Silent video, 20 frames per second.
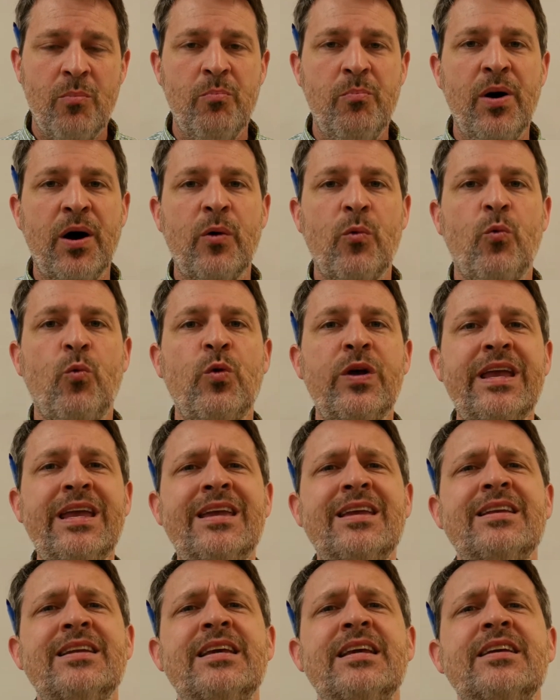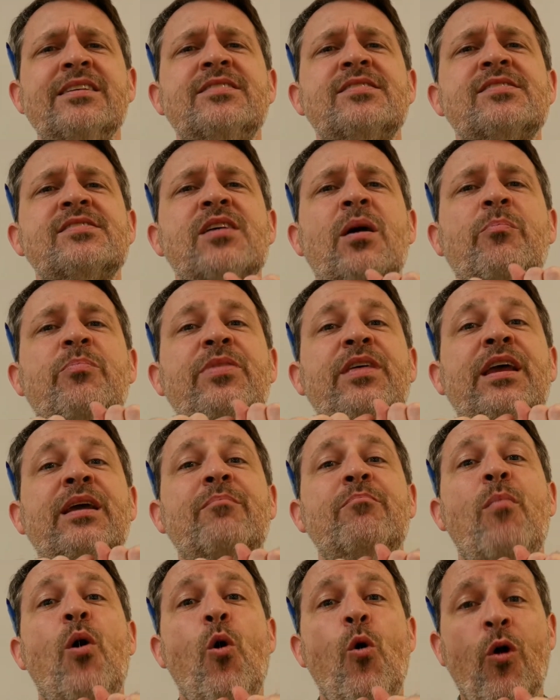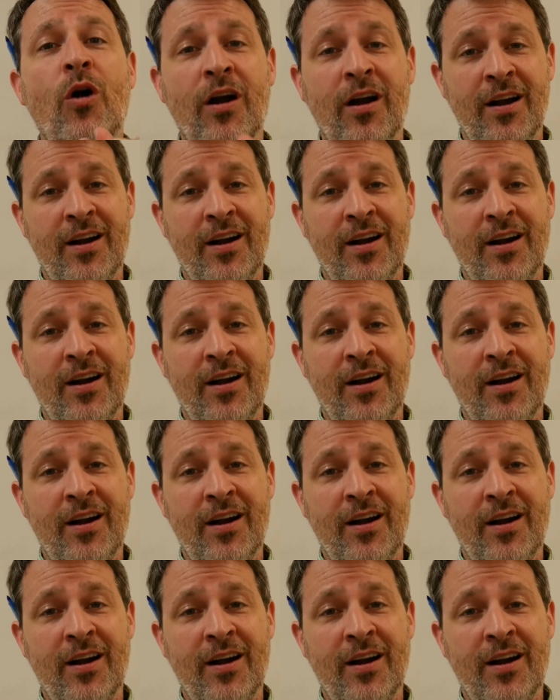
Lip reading: but we need something more.